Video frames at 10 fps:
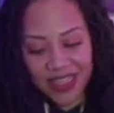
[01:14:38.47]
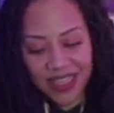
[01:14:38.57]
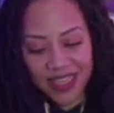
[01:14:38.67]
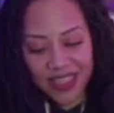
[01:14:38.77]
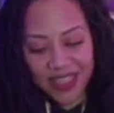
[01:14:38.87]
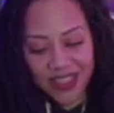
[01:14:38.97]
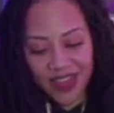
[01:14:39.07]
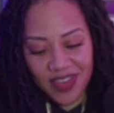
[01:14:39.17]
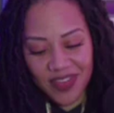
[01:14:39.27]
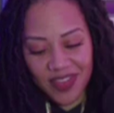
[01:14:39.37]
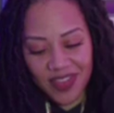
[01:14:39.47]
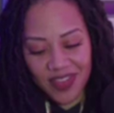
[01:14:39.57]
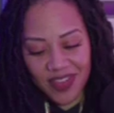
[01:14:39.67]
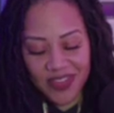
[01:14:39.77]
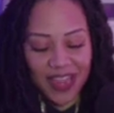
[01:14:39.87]
your sexual
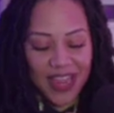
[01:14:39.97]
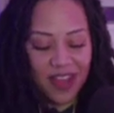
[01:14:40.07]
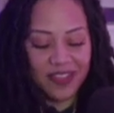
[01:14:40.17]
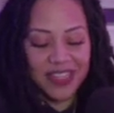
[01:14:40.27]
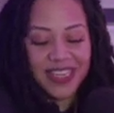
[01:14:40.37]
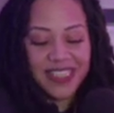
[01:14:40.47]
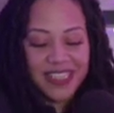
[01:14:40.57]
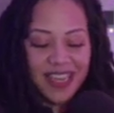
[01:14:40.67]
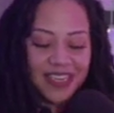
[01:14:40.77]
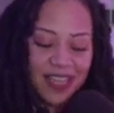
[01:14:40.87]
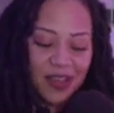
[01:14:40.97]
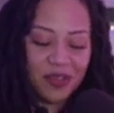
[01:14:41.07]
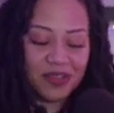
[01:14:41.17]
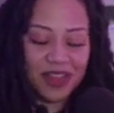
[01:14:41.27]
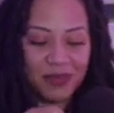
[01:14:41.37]
health. Everything is sex.
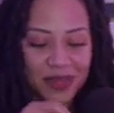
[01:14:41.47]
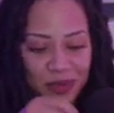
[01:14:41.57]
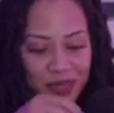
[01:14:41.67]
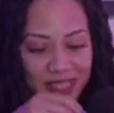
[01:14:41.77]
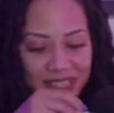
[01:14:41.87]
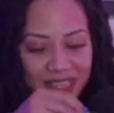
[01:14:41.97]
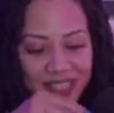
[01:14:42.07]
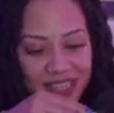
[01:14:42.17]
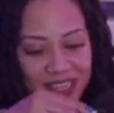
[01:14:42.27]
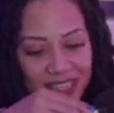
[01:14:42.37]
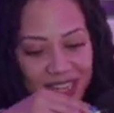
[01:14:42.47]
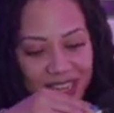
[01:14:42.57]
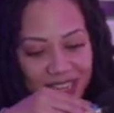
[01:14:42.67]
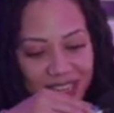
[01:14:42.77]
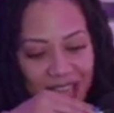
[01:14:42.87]
I've been talking sex a lot today.
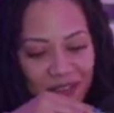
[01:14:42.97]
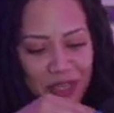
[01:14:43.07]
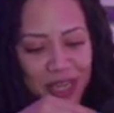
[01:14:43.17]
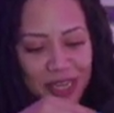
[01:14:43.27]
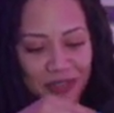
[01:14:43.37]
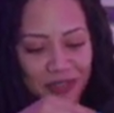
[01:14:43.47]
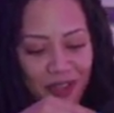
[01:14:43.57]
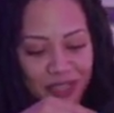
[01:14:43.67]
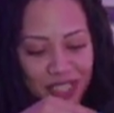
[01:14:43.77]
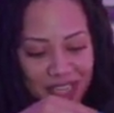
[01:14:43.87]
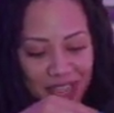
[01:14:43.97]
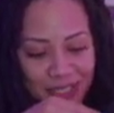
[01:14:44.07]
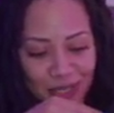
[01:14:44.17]
After years of average sex, your